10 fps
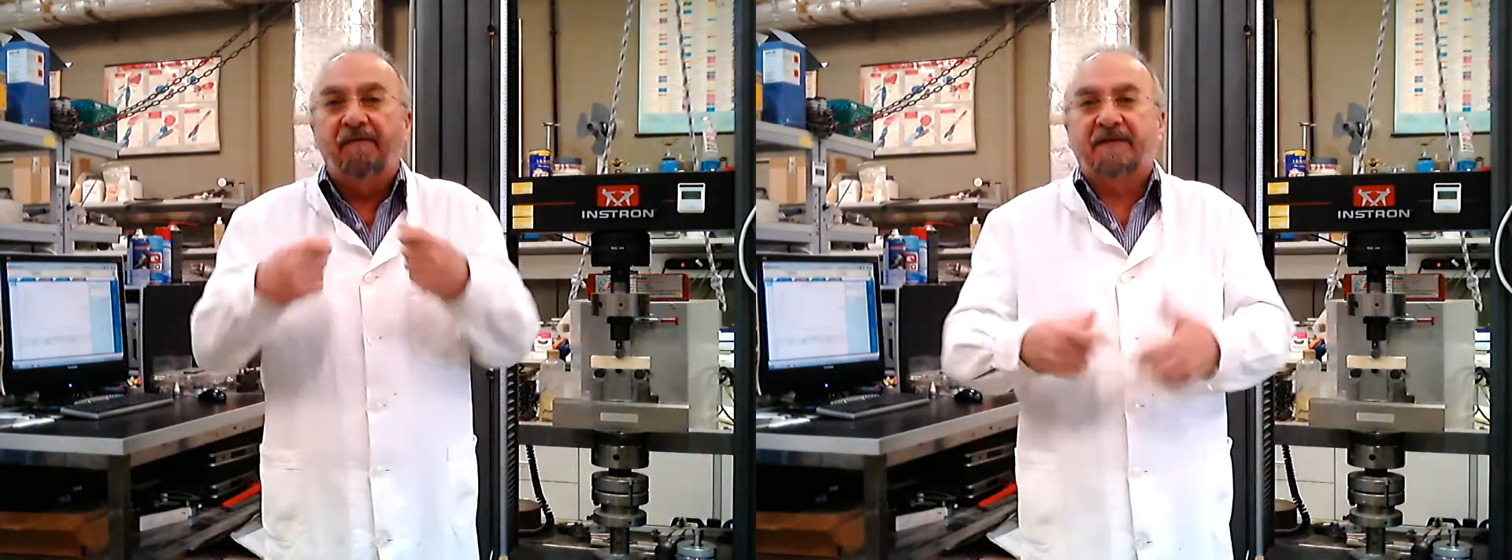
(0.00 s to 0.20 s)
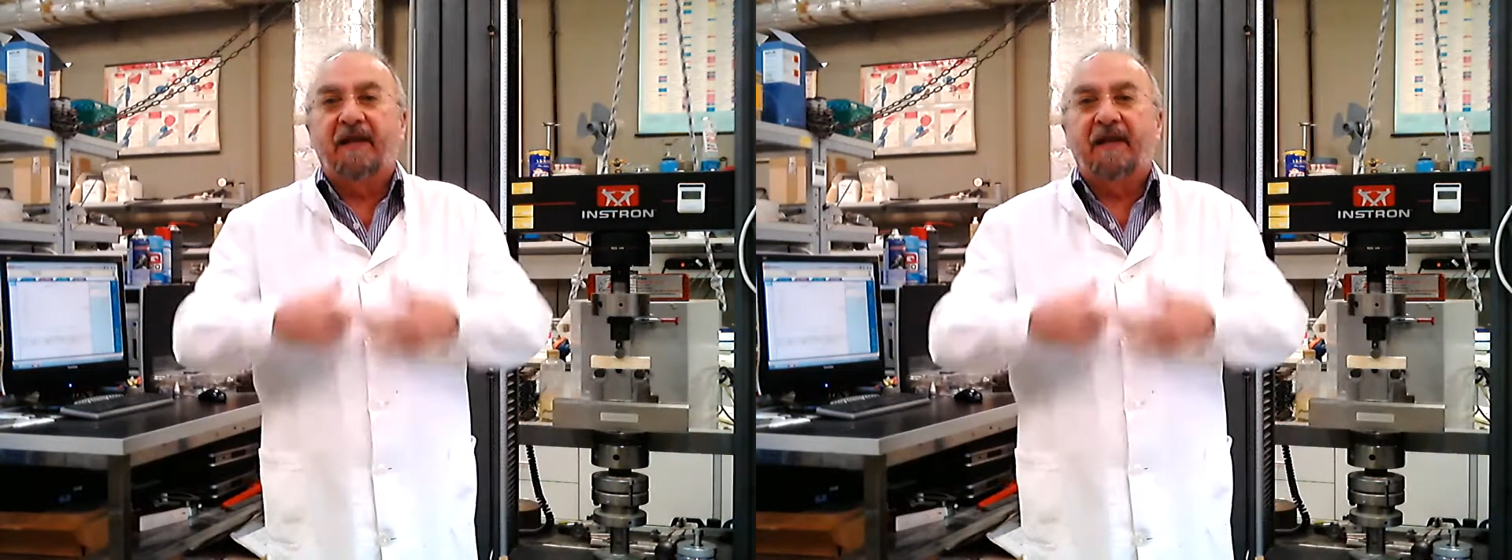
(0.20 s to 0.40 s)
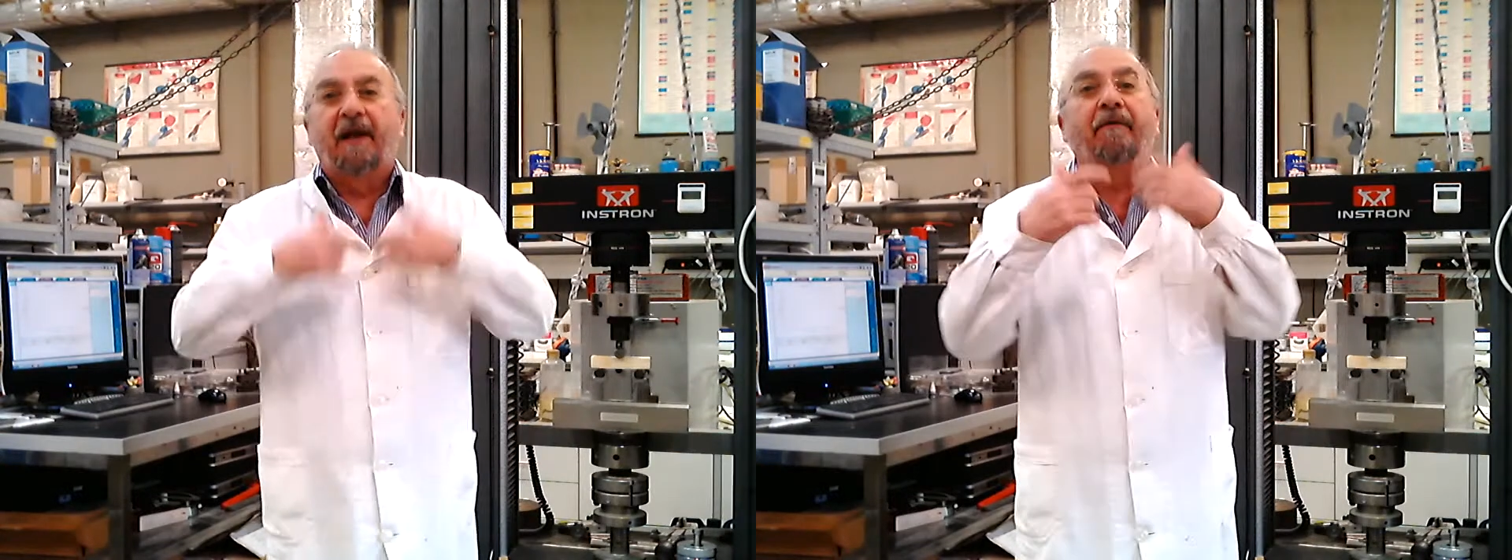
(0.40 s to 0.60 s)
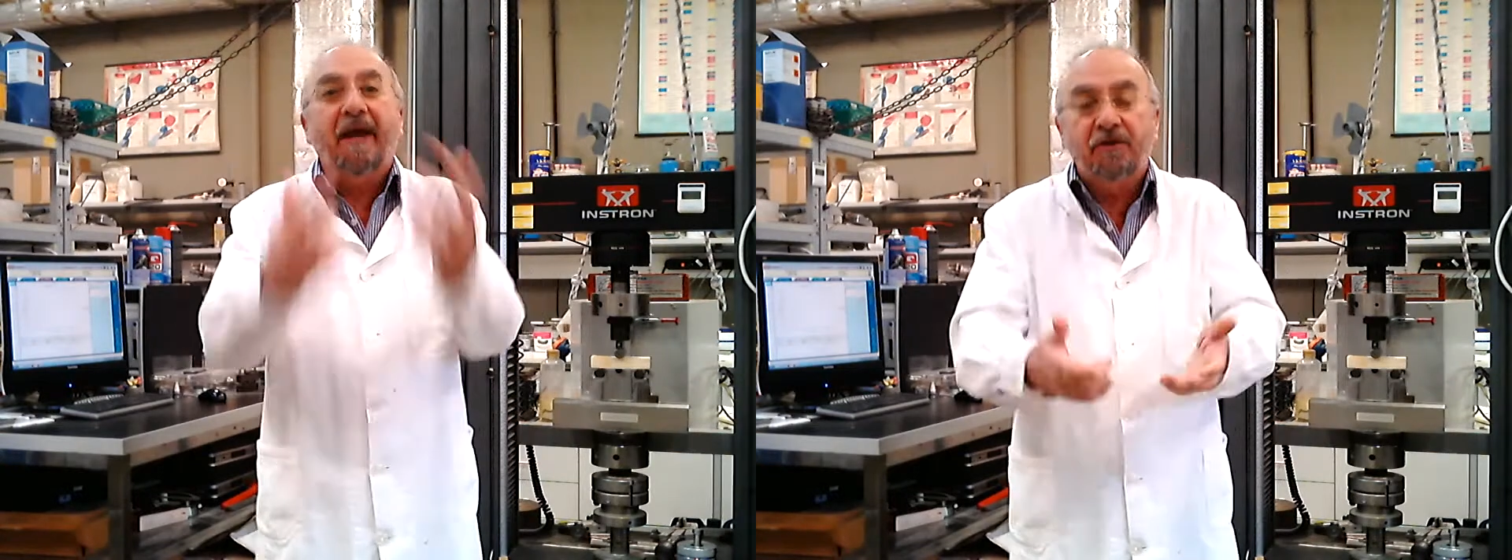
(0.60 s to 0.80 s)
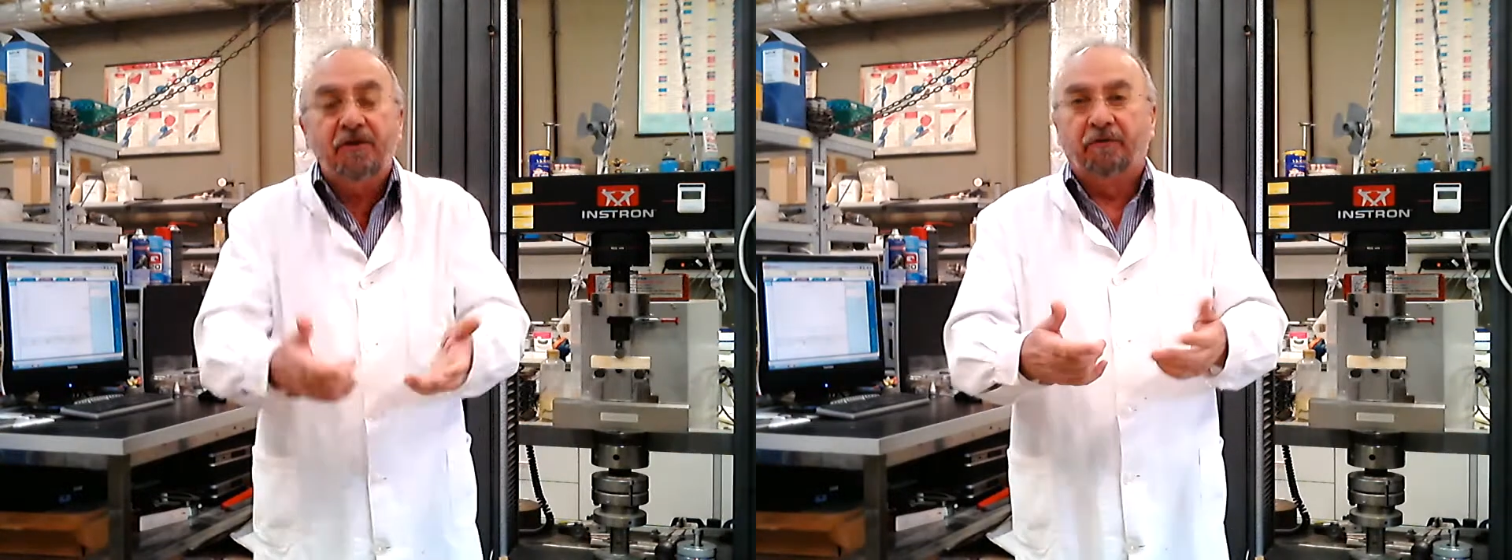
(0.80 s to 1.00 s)

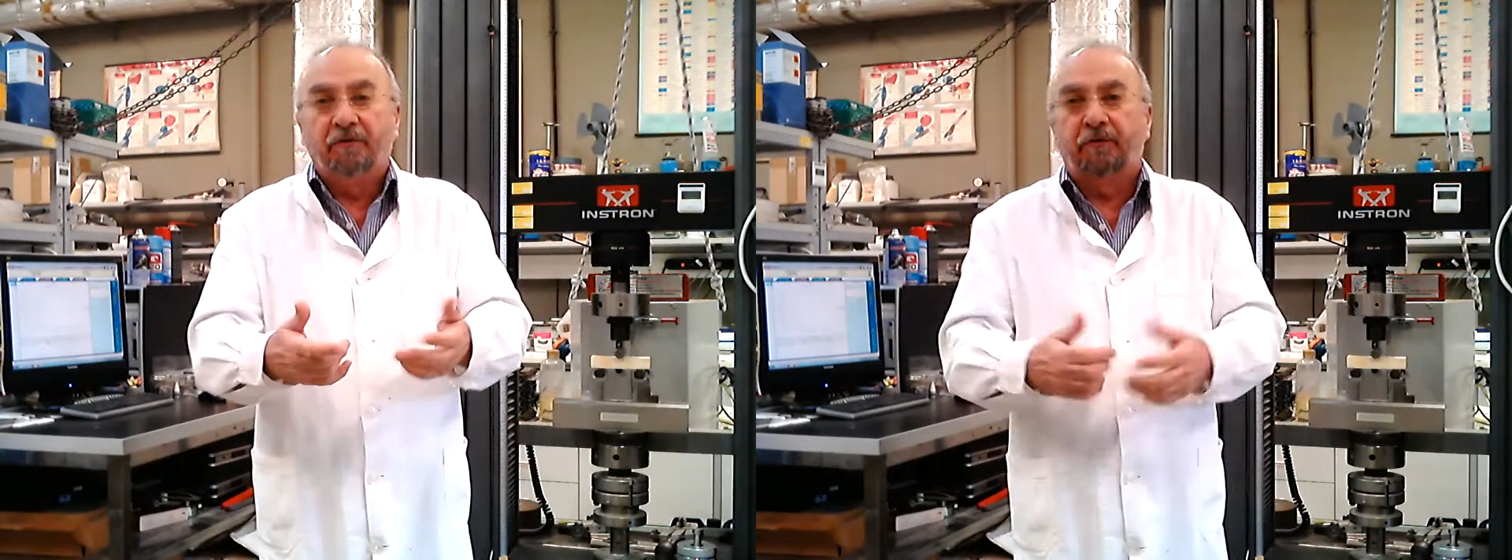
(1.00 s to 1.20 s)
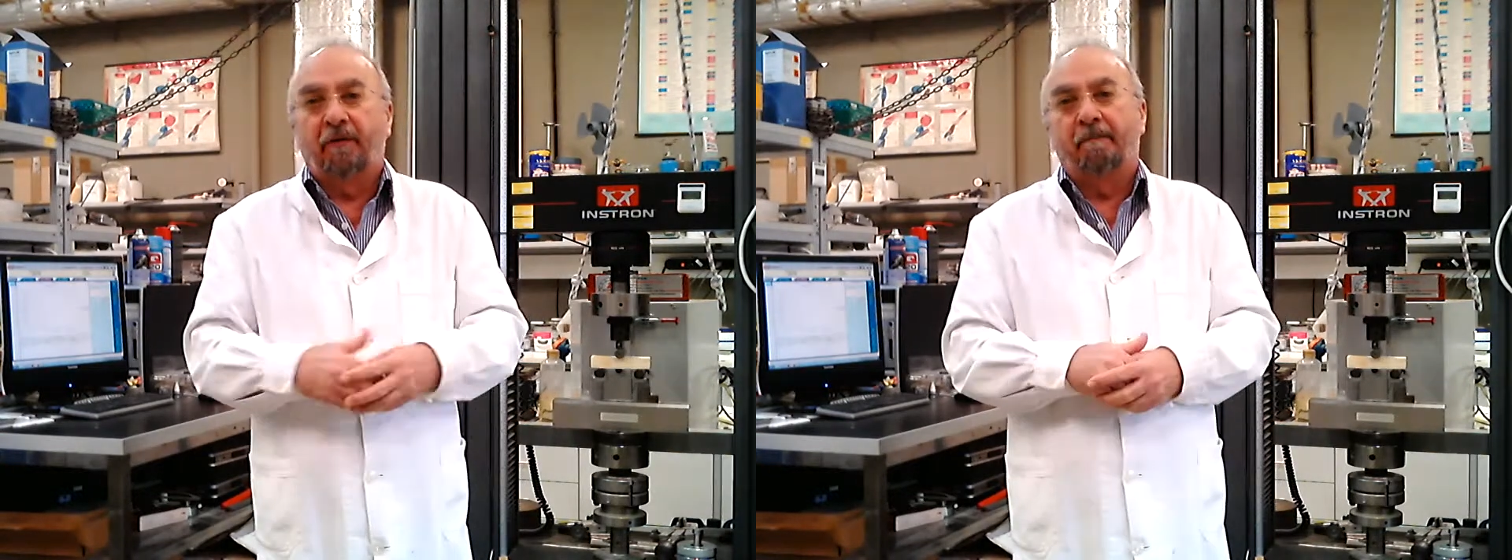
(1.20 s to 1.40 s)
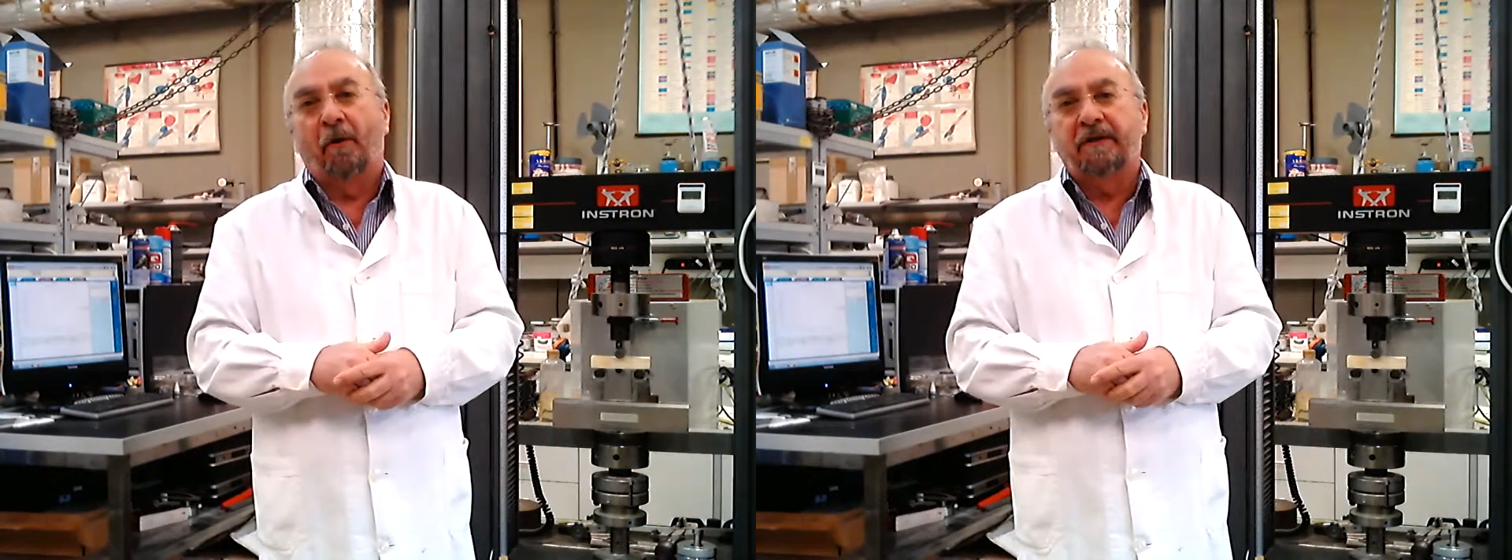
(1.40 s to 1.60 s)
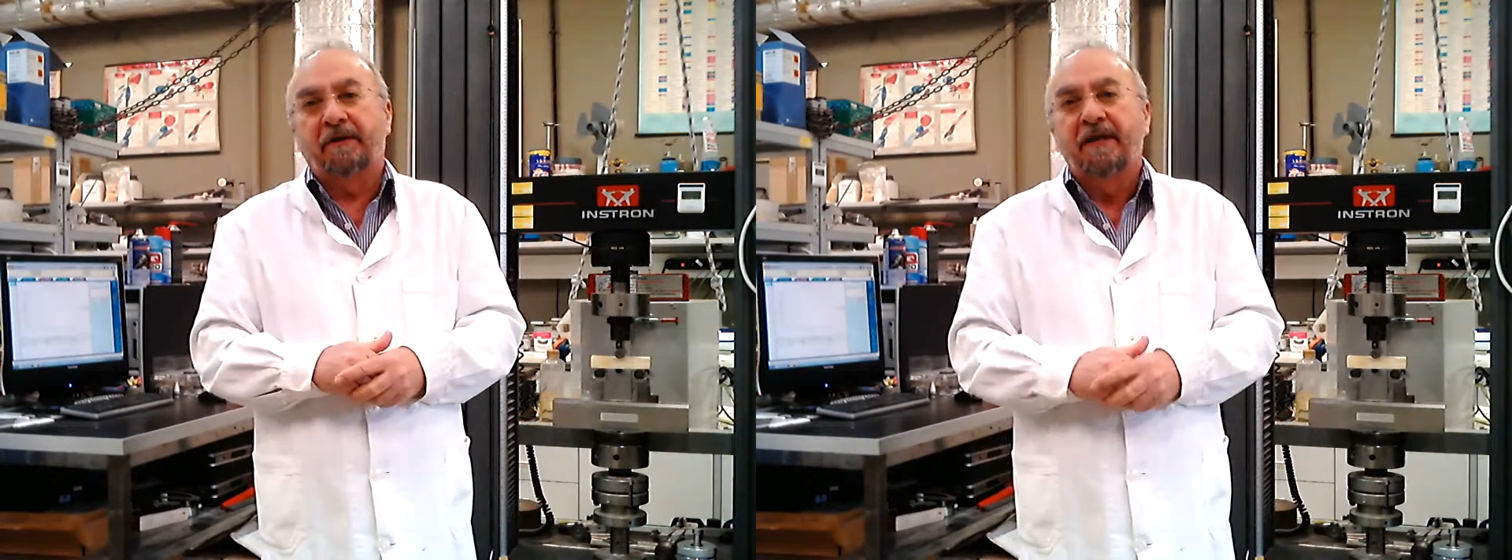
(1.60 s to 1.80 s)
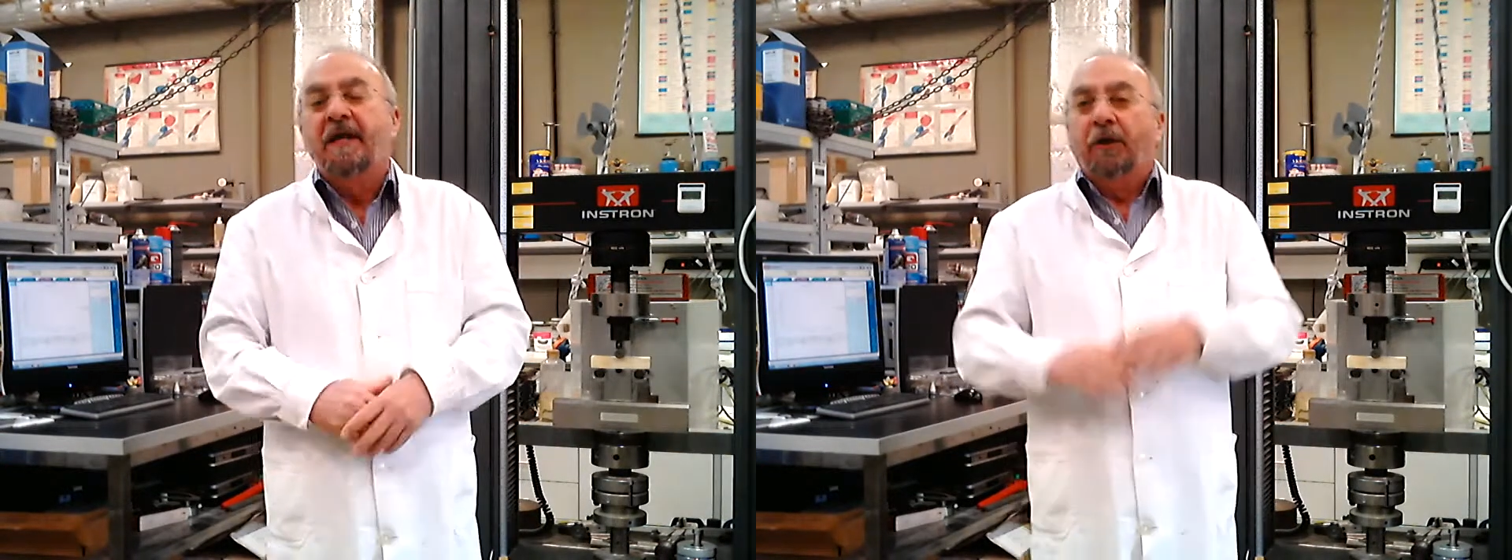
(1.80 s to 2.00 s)
acceleration to a body,